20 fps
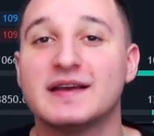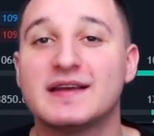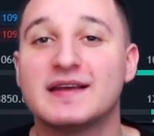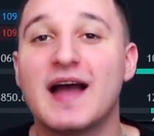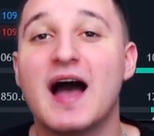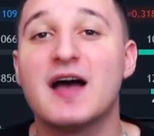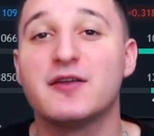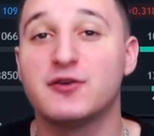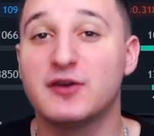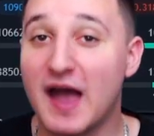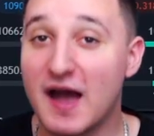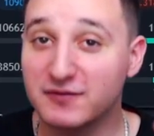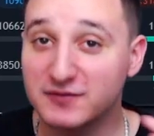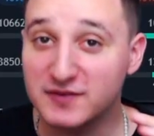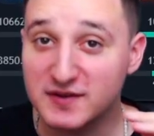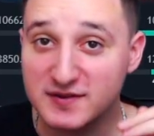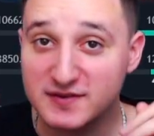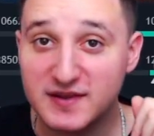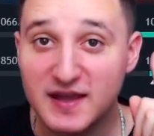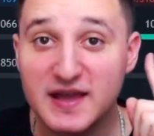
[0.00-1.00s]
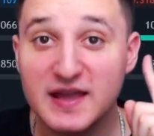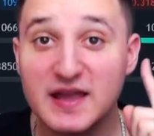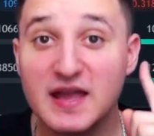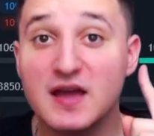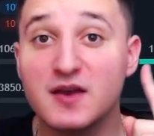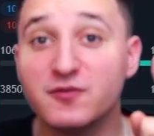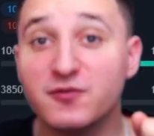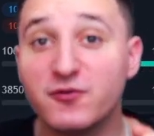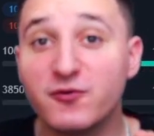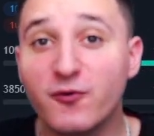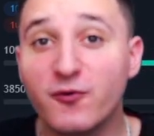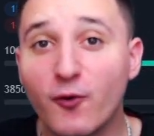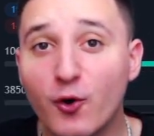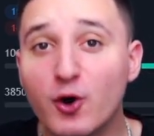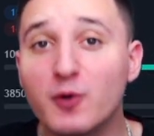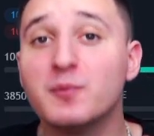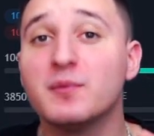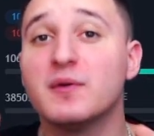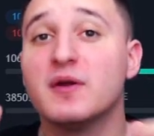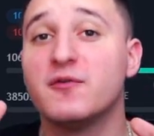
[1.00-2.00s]
Guys, you have to stay
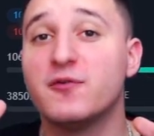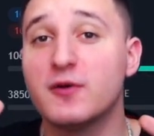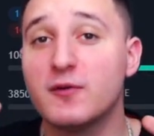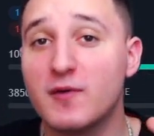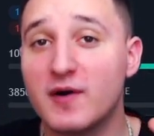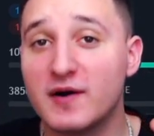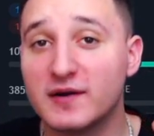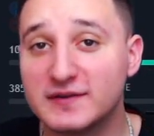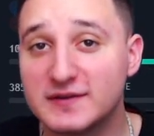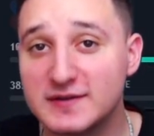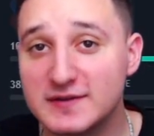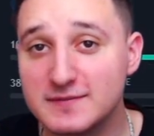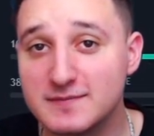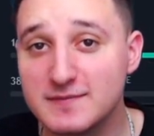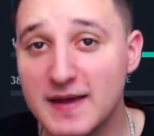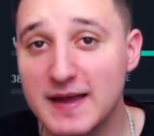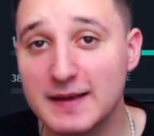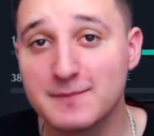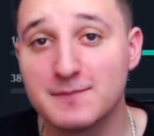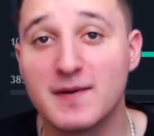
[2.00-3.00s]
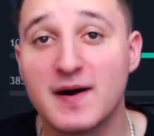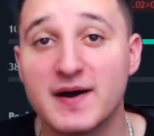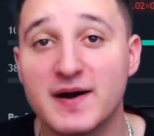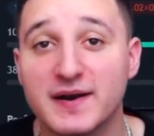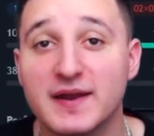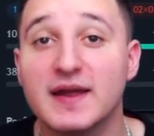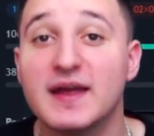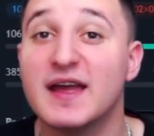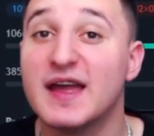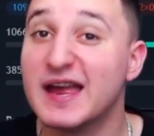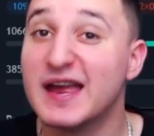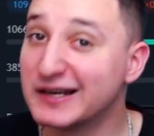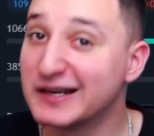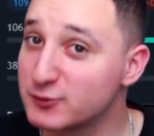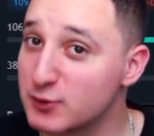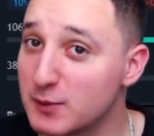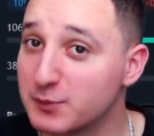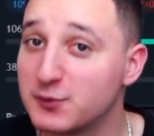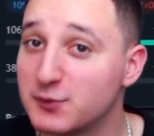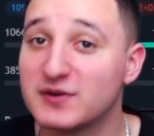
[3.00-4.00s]
informed if you want to make money in
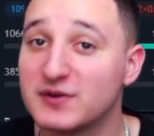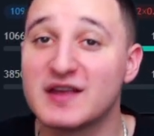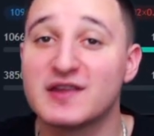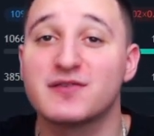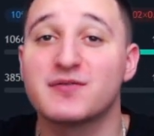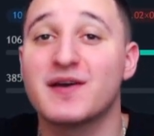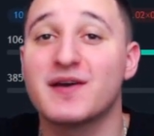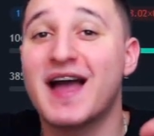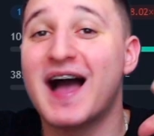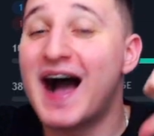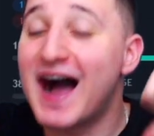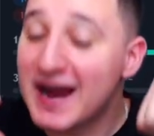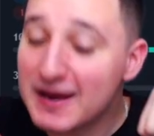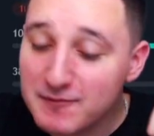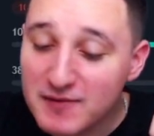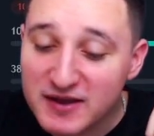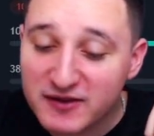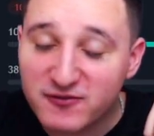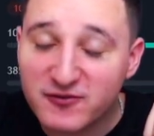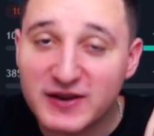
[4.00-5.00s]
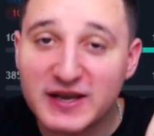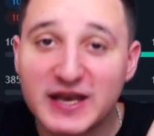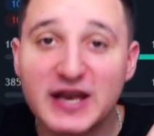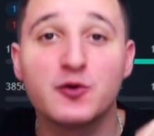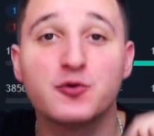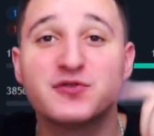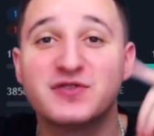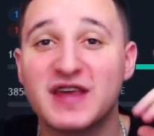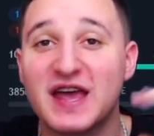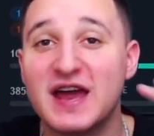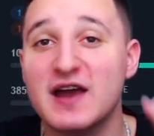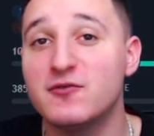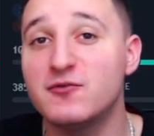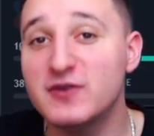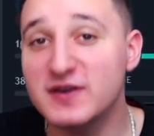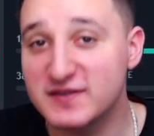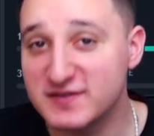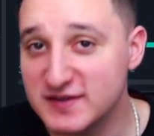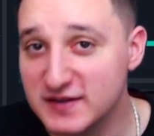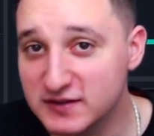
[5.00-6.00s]
crypto. That's why I make videos
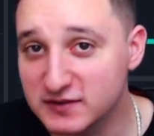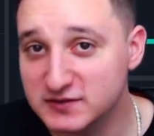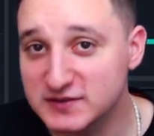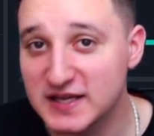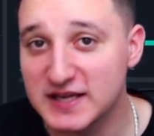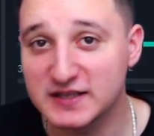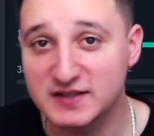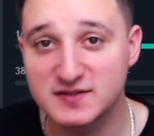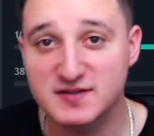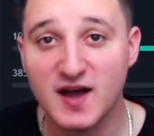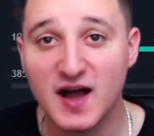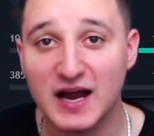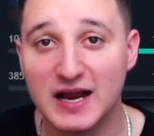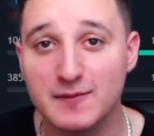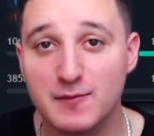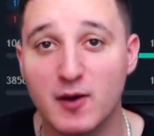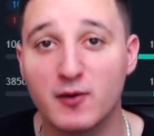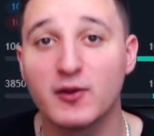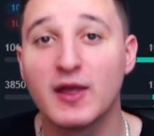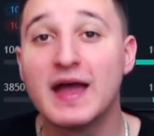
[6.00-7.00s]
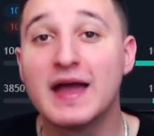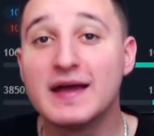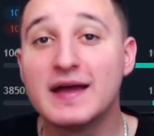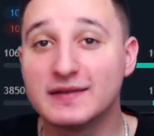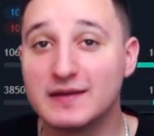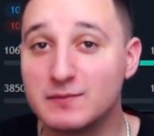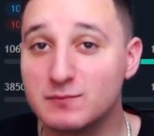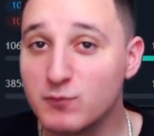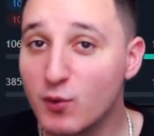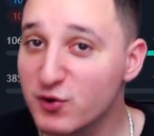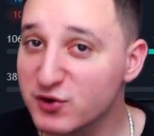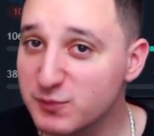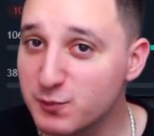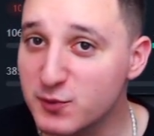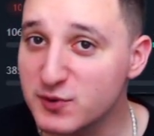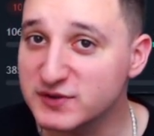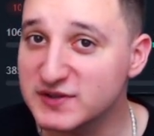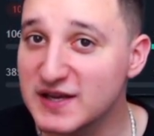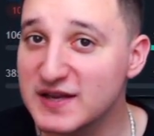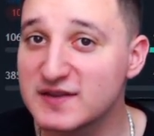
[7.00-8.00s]
every single day talk about the most
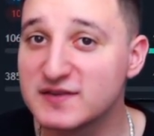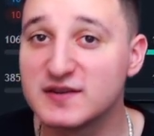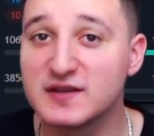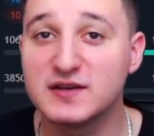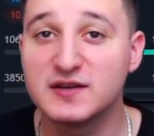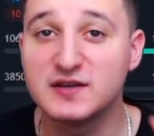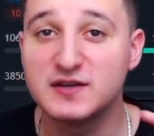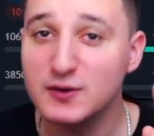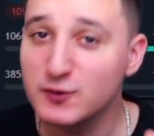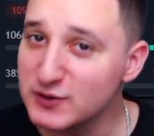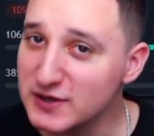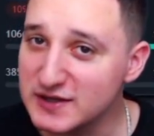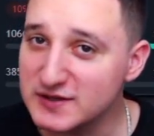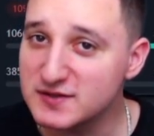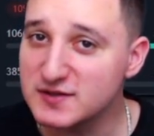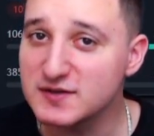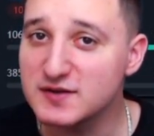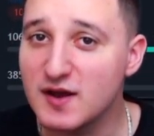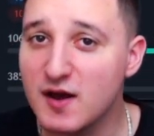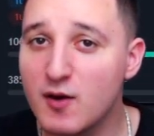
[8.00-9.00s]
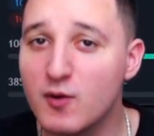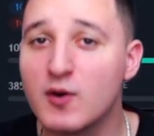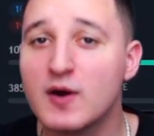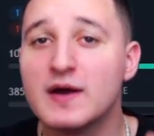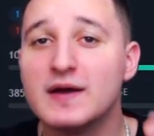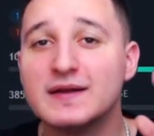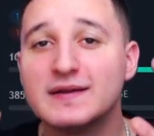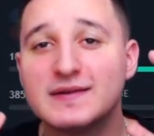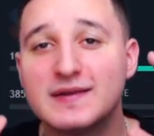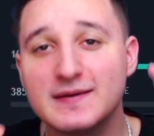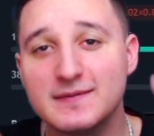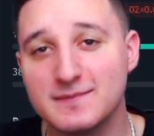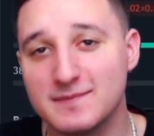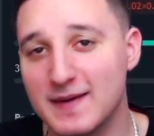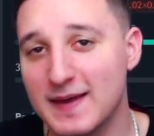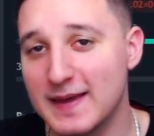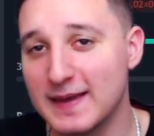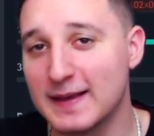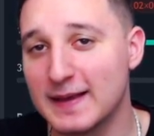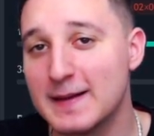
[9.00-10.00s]
important things that you need to know to
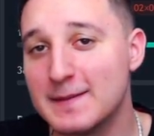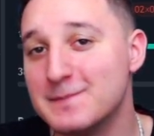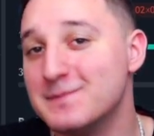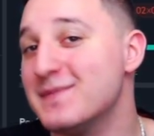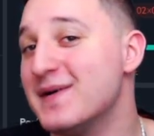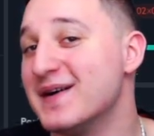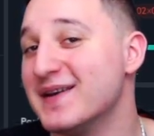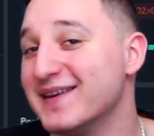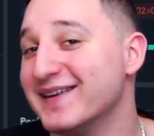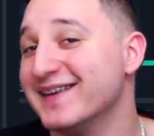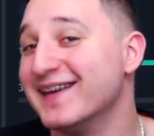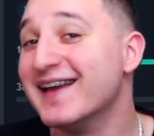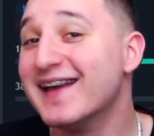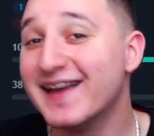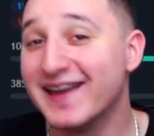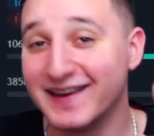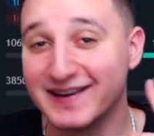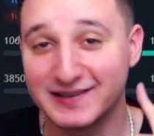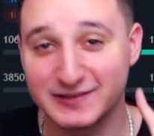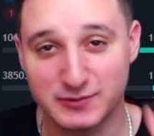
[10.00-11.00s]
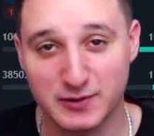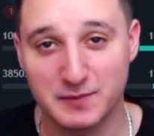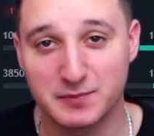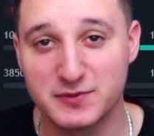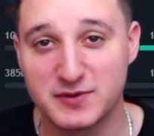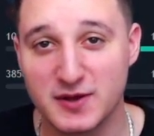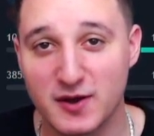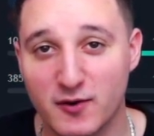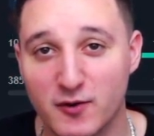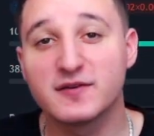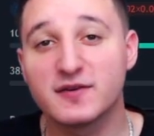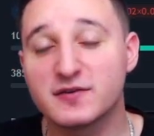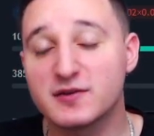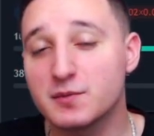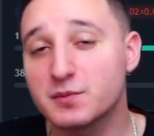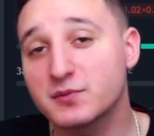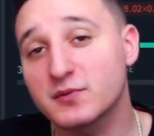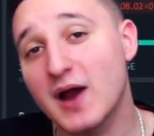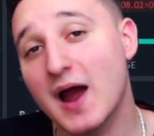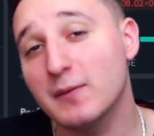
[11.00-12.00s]
make money in crypto. So
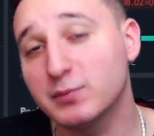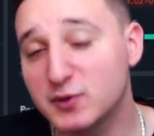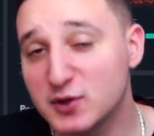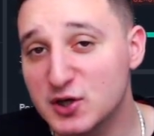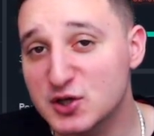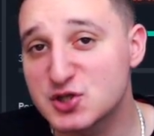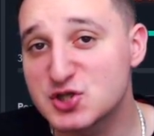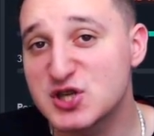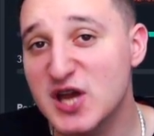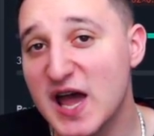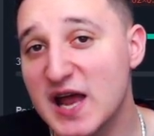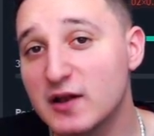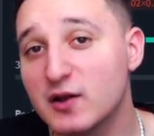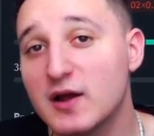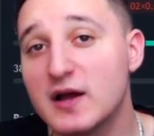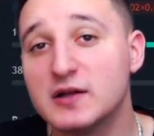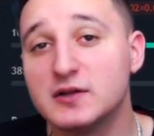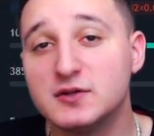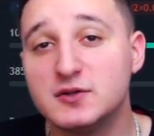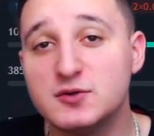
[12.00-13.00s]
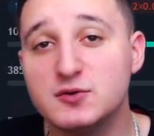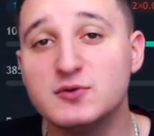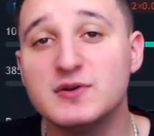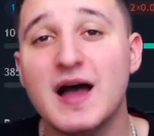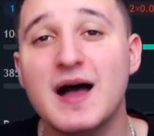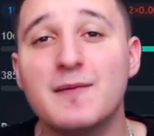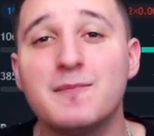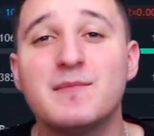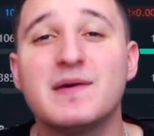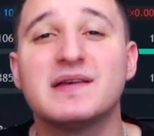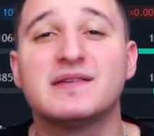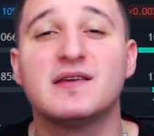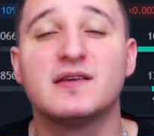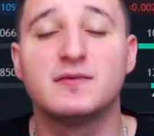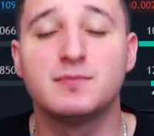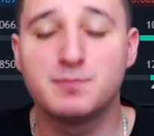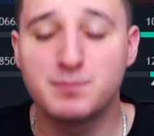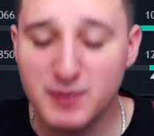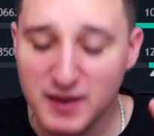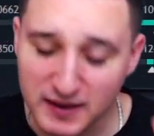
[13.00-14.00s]
subscribe to the channel and do not miss
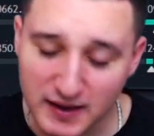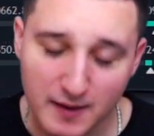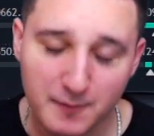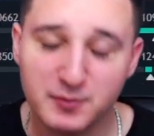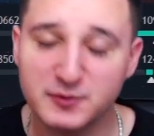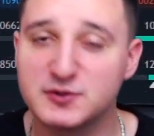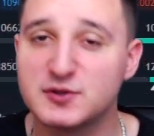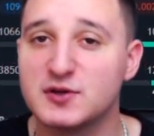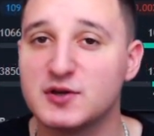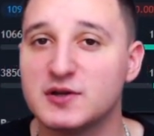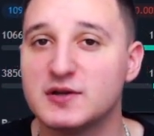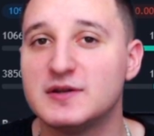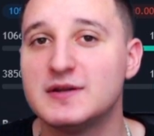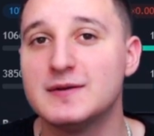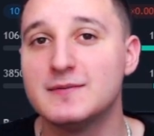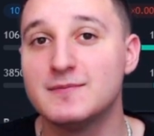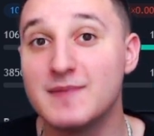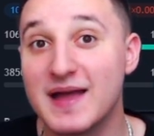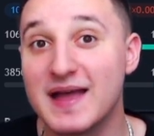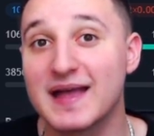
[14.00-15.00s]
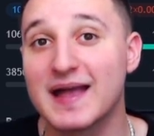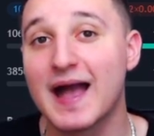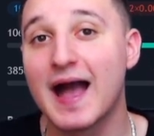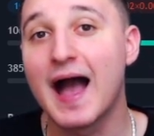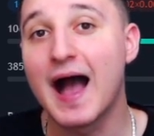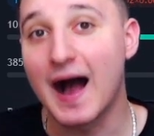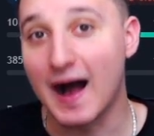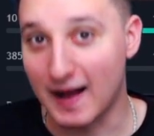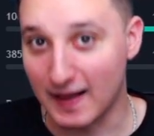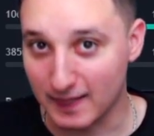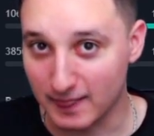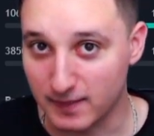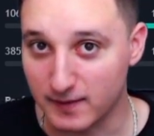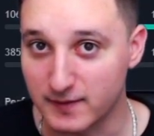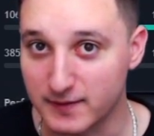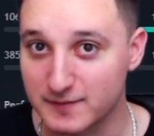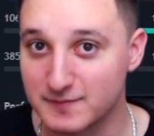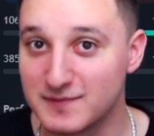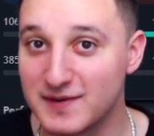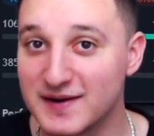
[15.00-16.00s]
this big opportunity to make a
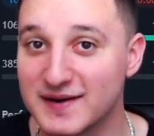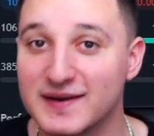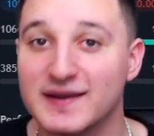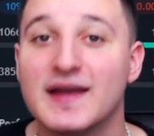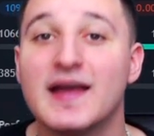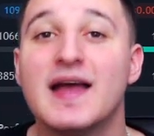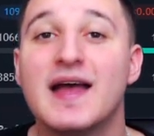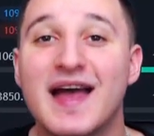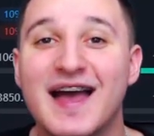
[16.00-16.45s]
lot of money.